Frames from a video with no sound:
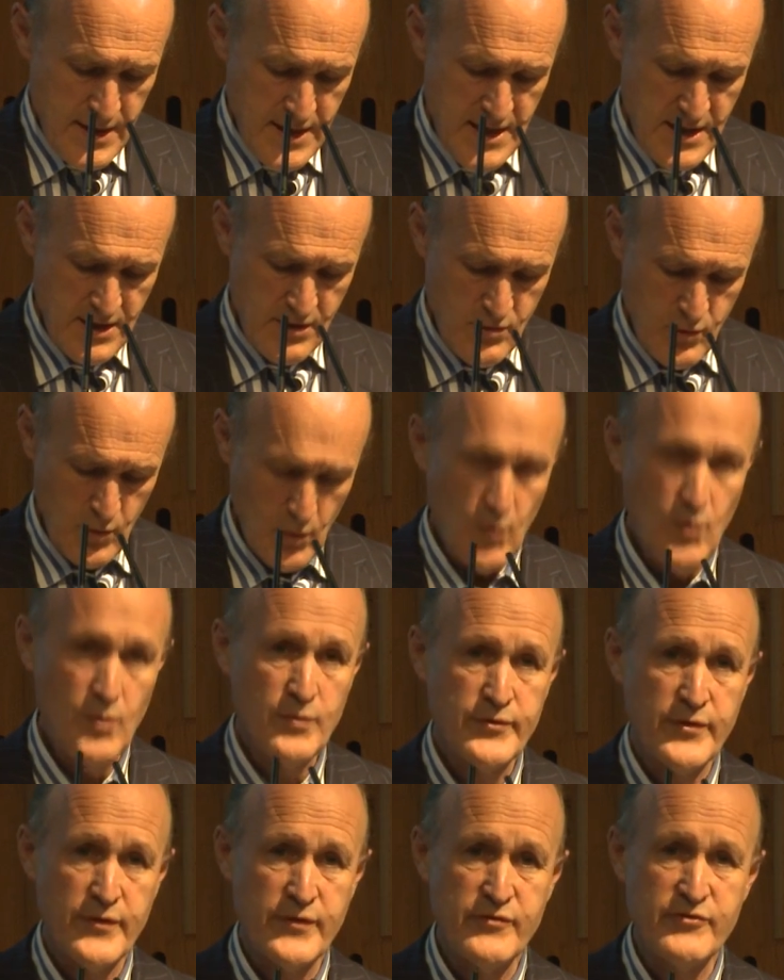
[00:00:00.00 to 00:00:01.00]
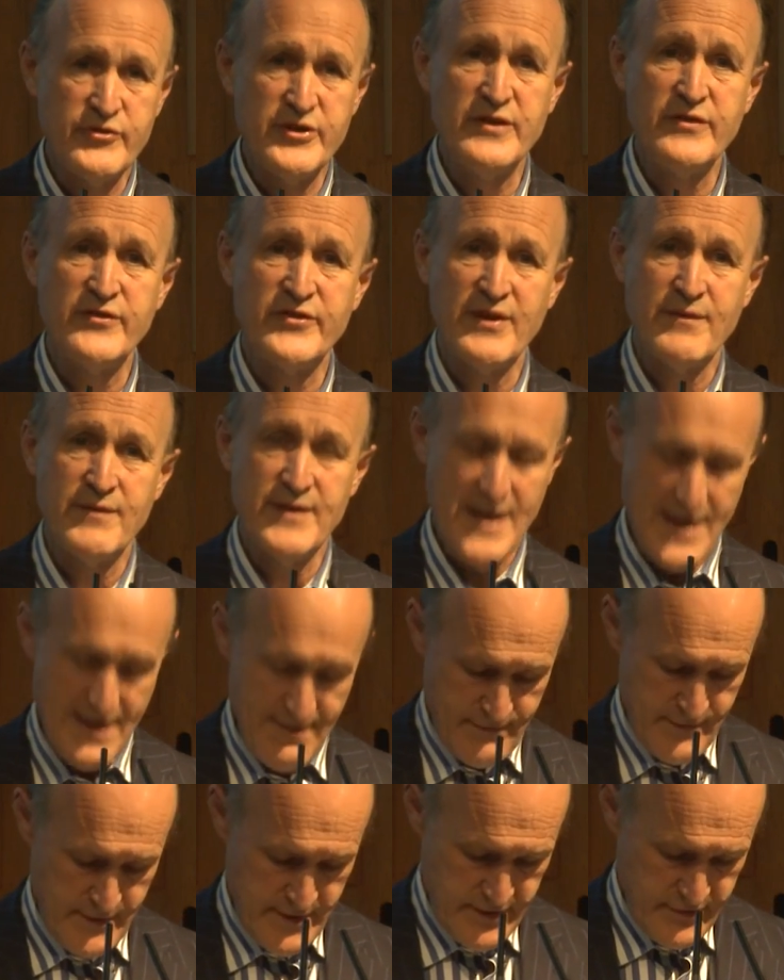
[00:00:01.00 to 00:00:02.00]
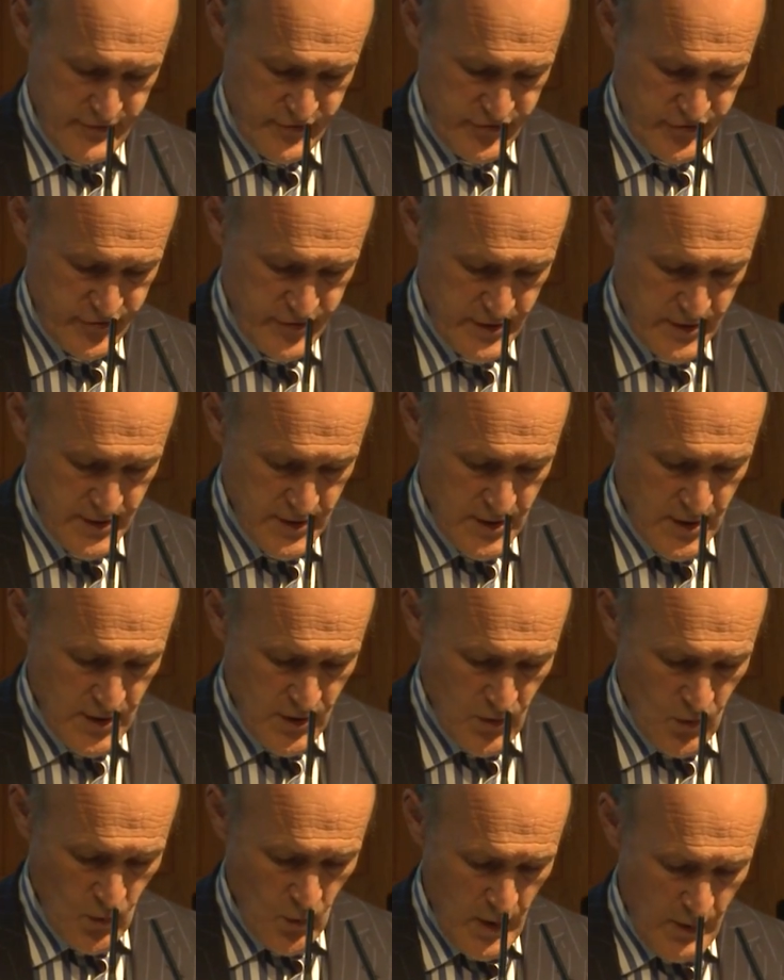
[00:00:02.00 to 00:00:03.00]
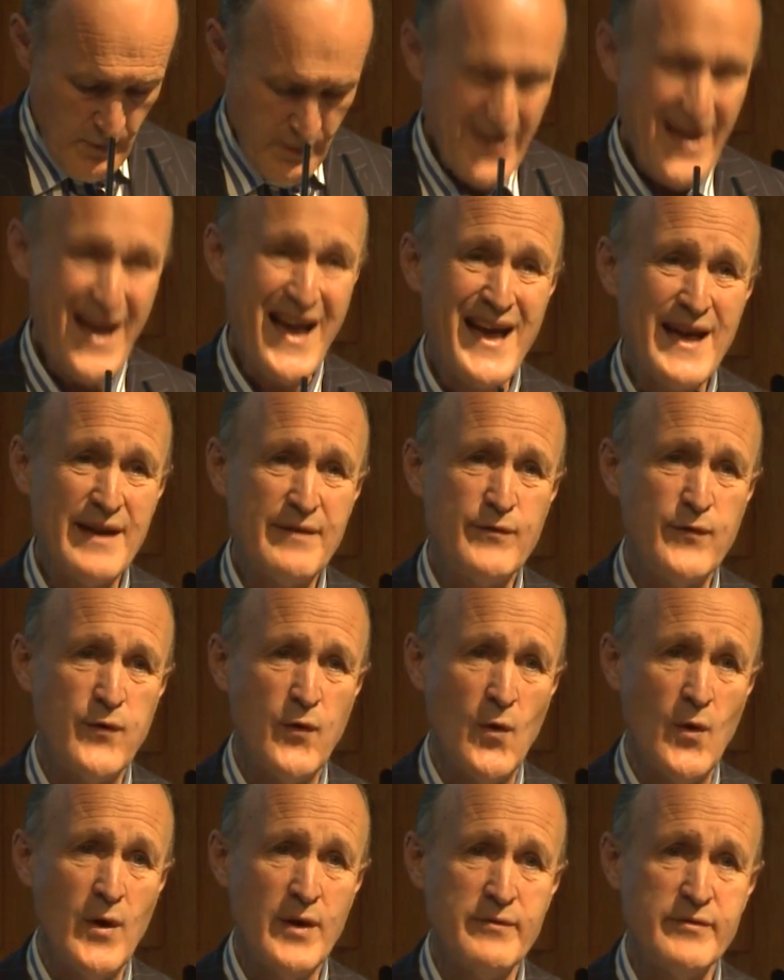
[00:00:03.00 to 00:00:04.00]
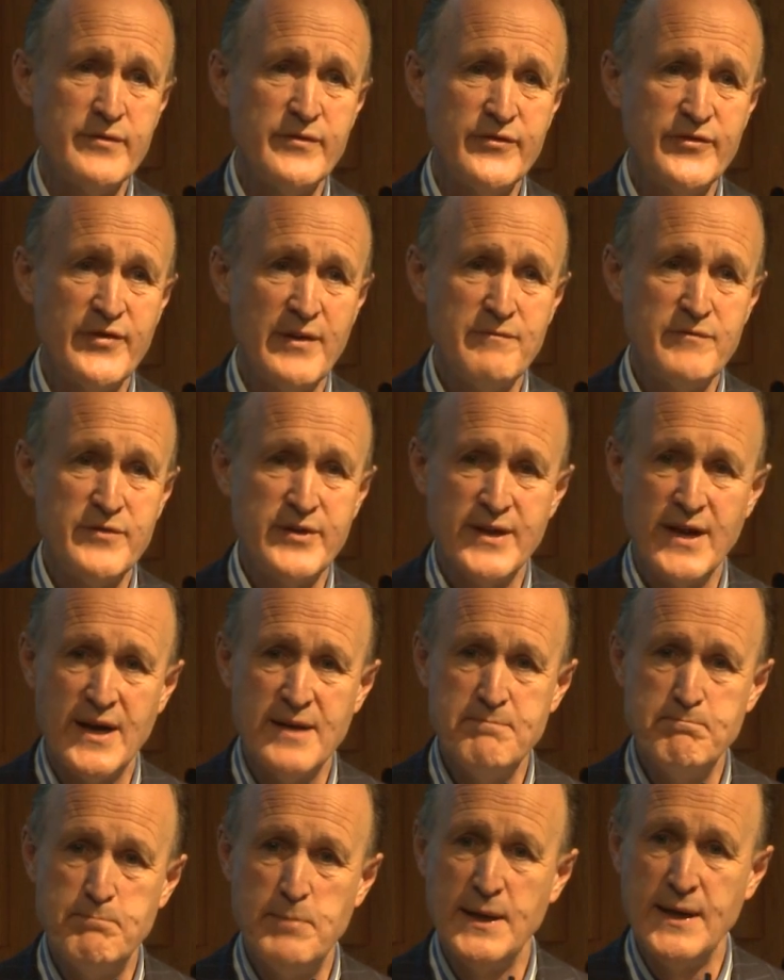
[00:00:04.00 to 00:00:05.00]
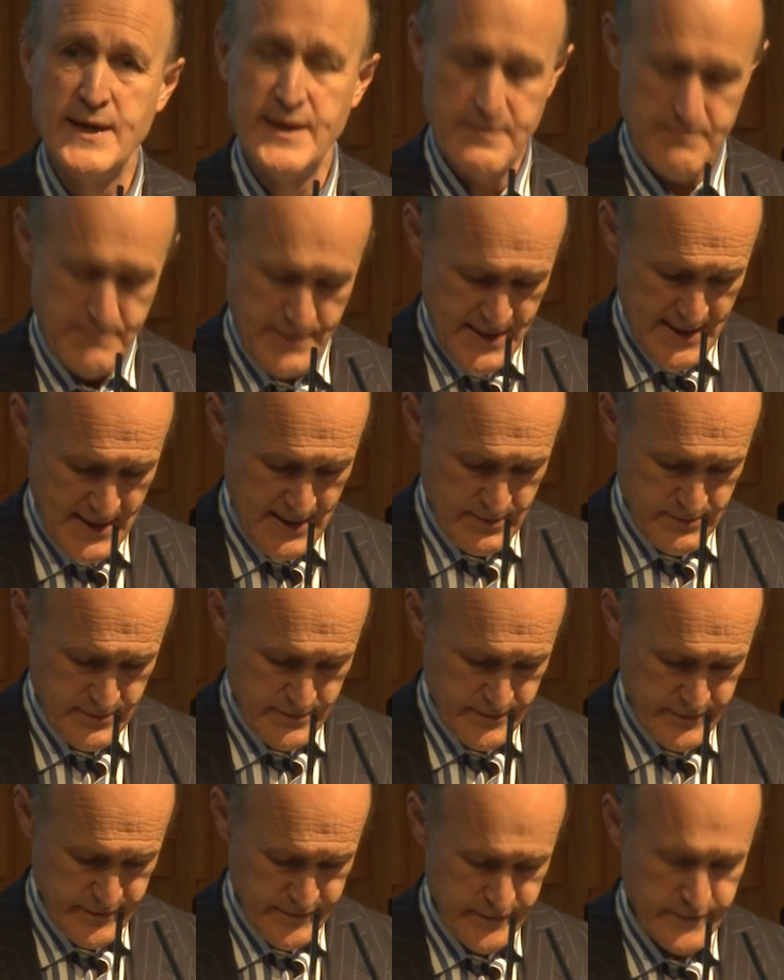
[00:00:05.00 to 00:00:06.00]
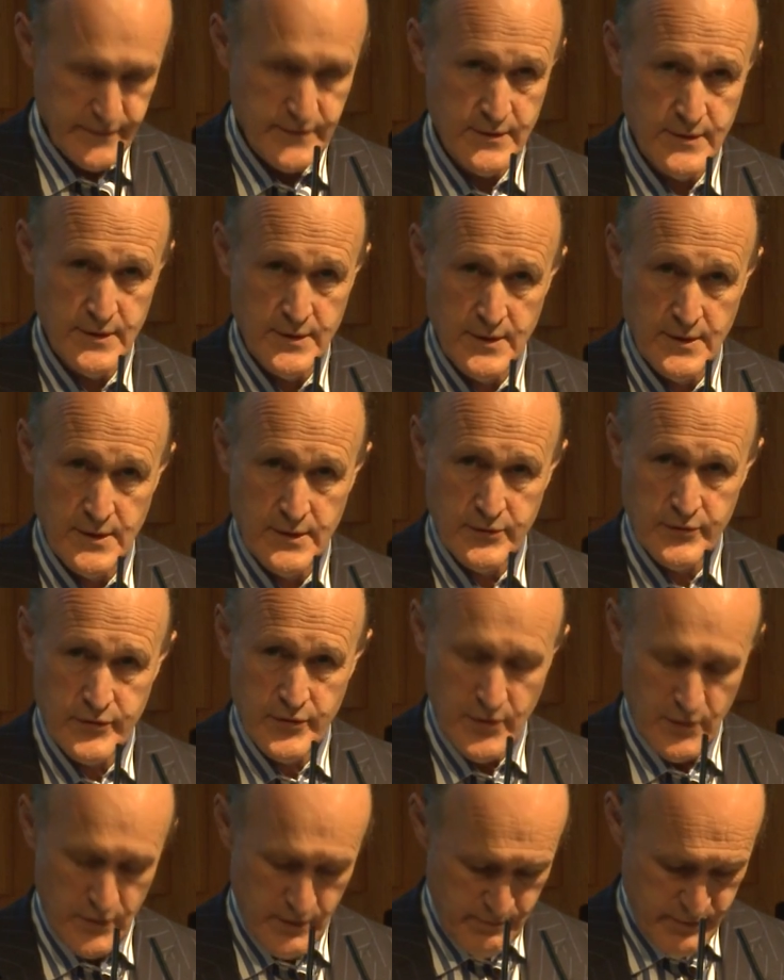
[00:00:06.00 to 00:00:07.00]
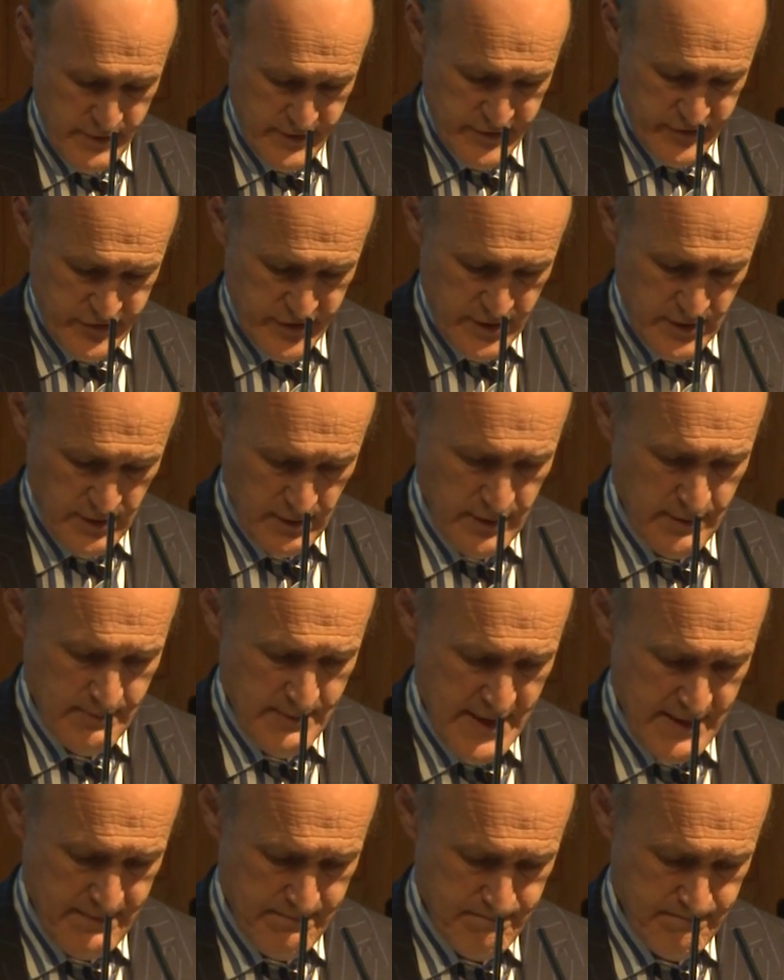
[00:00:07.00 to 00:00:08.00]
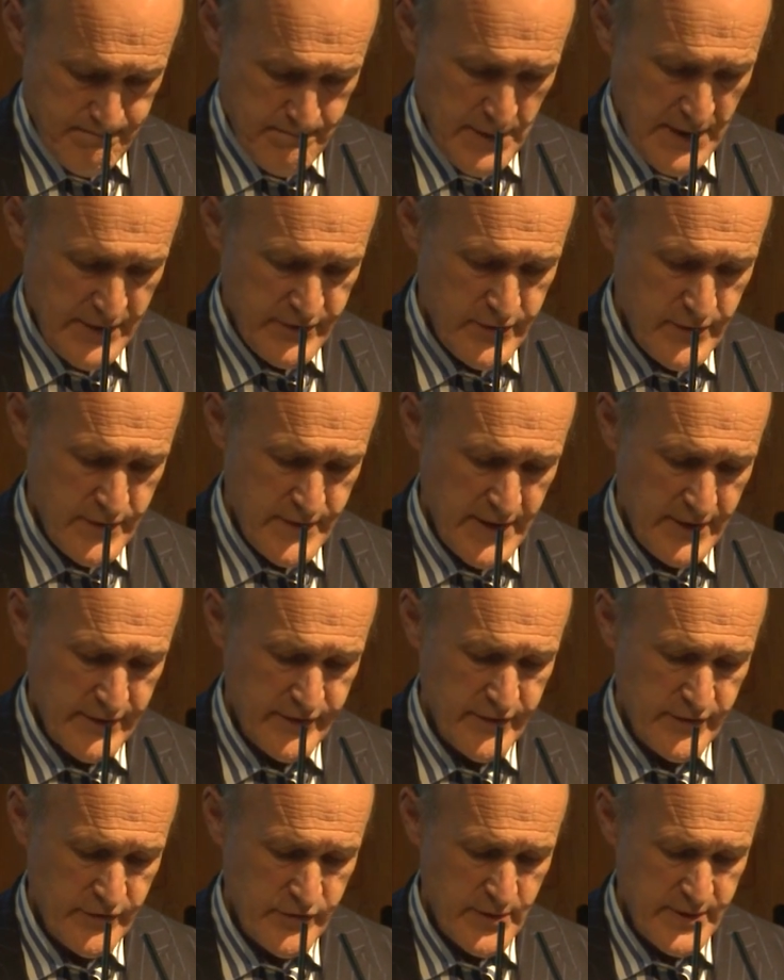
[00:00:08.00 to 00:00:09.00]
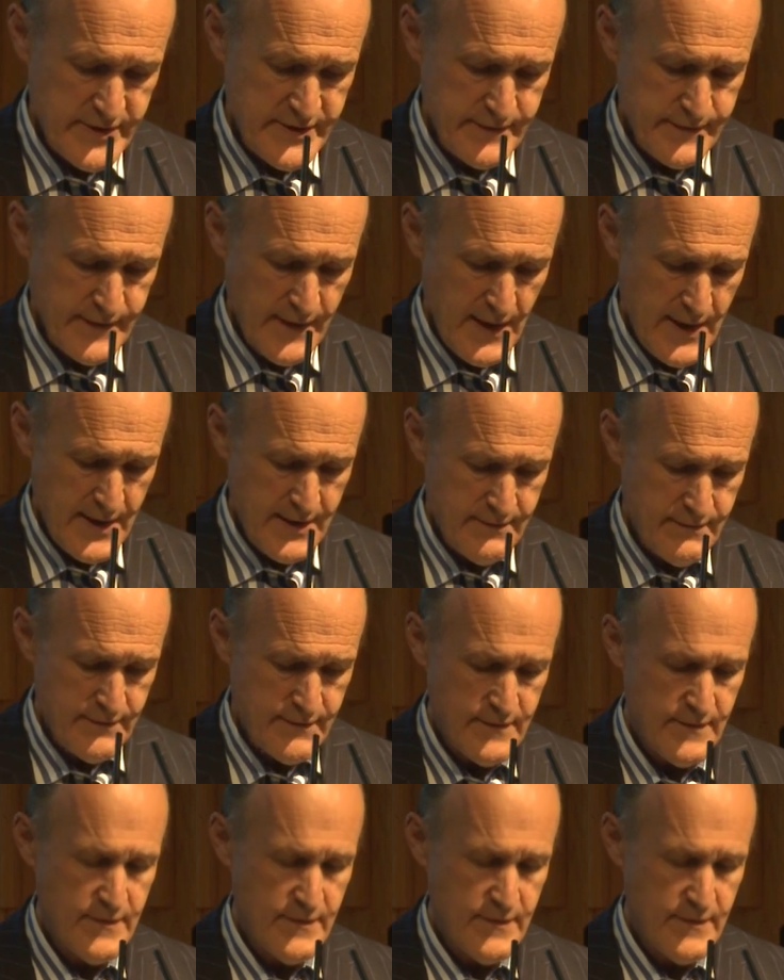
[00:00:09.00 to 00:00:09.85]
equal to the G7 average, we would add £479 billion to the British economy by 2025.